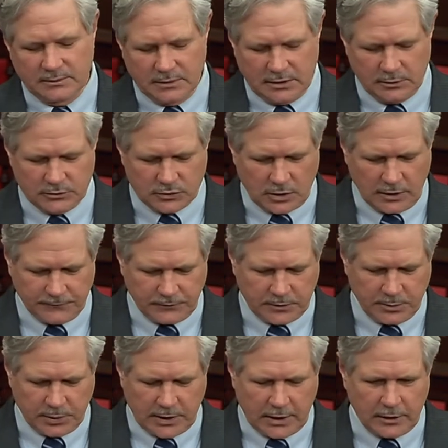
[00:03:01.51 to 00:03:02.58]
But he was awfully
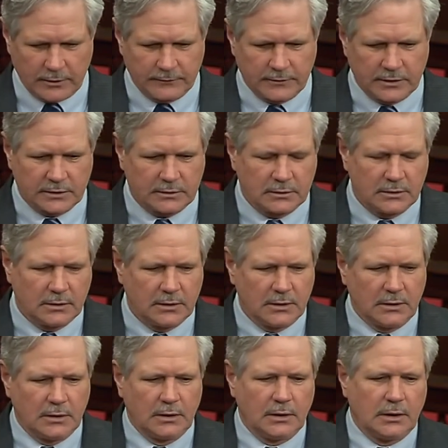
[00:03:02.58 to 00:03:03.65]
proud of it,
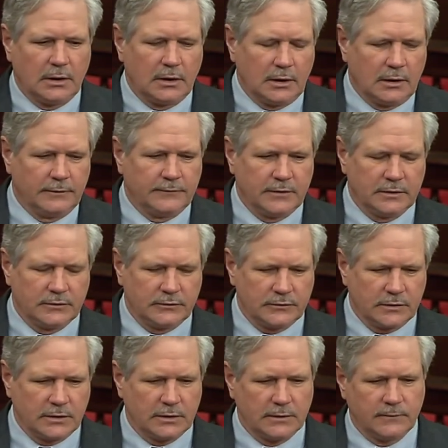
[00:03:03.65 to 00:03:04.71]
of his
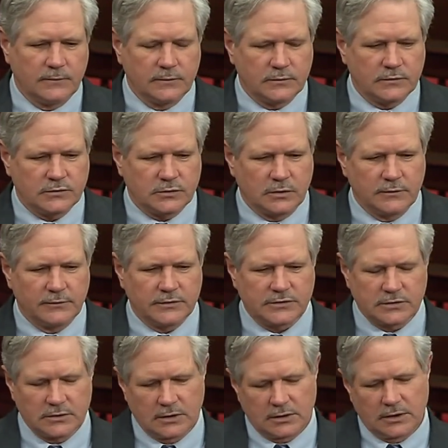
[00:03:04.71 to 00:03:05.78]
service.
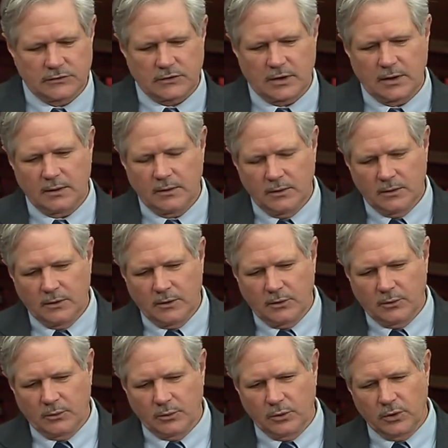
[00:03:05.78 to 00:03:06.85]
And as I
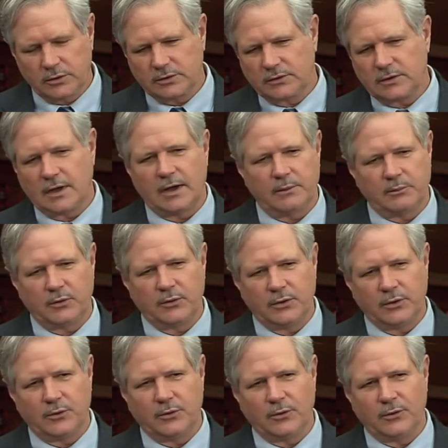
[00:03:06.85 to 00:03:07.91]
looked at that
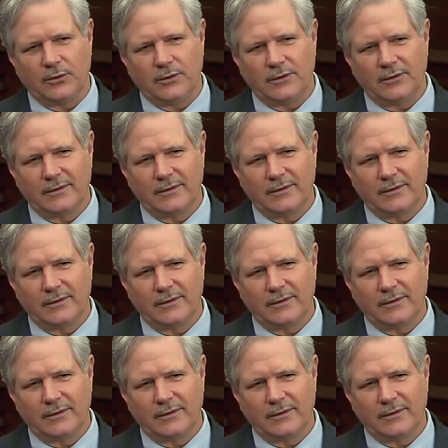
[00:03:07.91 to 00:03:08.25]
Marine Corps